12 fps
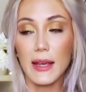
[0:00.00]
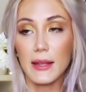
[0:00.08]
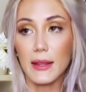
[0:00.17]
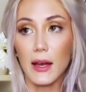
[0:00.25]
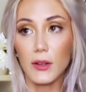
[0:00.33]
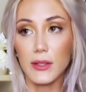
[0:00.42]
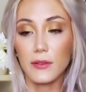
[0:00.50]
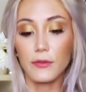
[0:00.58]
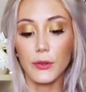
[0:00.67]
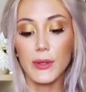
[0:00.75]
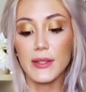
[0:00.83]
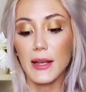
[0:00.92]
8th house
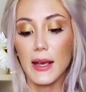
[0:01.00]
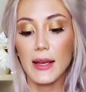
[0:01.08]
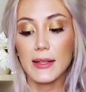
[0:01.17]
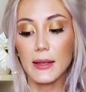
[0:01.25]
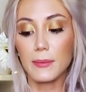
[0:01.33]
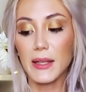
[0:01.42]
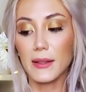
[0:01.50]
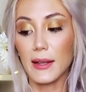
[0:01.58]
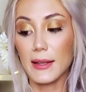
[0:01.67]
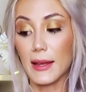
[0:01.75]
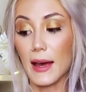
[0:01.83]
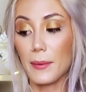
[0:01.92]
influence, something
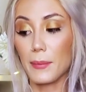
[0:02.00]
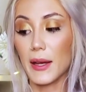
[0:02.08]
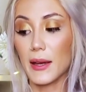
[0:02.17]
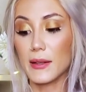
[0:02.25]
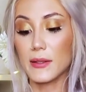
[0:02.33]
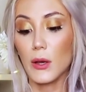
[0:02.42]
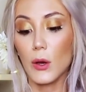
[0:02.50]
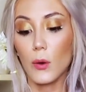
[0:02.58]
like that, because